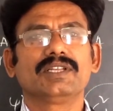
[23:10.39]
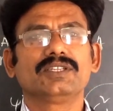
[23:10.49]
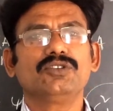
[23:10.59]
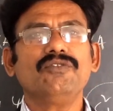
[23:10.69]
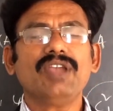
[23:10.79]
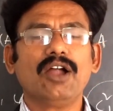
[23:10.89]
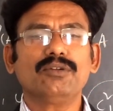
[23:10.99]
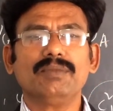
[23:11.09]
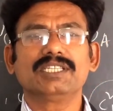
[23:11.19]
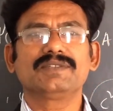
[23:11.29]
So we
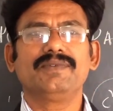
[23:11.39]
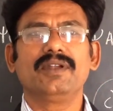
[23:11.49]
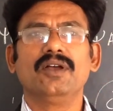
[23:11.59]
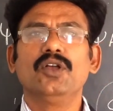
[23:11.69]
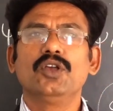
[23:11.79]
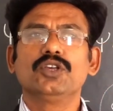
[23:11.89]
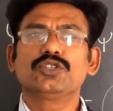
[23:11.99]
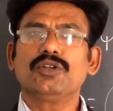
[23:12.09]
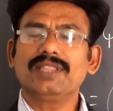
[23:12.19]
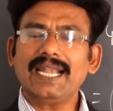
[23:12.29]
must follow.
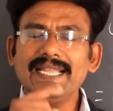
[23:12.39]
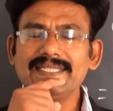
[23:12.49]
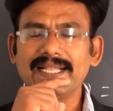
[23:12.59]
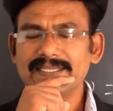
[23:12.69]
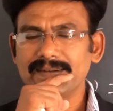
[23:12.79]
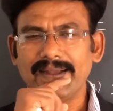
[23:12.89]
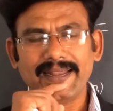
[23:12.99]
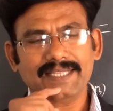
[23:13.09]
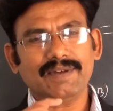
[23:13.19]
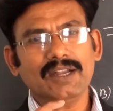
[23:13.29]
So that is also called
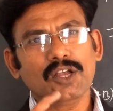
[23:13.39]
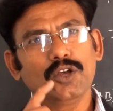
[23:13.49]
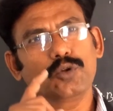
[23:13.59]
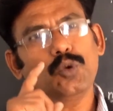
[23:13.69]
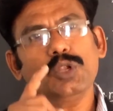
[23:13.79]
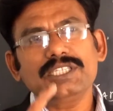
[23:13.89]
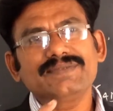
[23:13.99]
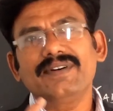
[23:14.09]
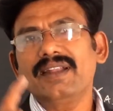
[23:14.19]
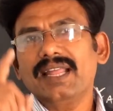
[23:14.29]
as what? Rules
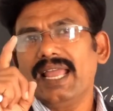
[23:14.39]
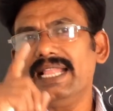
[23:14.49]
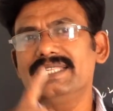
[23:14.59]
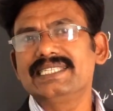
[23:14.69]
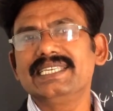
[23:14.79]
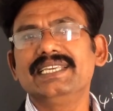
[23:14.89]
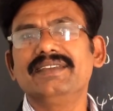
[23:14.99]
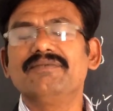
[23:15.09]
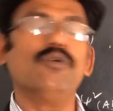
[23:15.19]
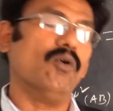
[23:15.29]
for
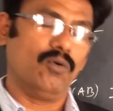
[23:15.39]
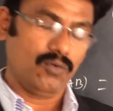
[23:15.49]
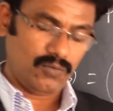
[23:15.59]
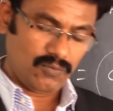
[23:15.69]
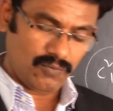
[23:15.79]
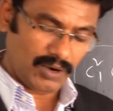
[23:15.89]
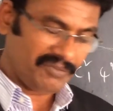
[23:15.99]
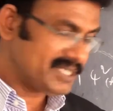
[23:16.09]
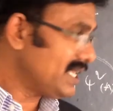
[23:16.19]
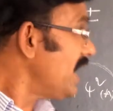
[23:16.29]
LCAO. What do
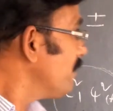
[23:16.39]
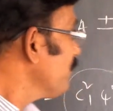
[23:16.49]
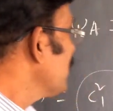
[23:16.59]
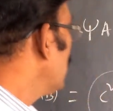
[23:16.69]
we say?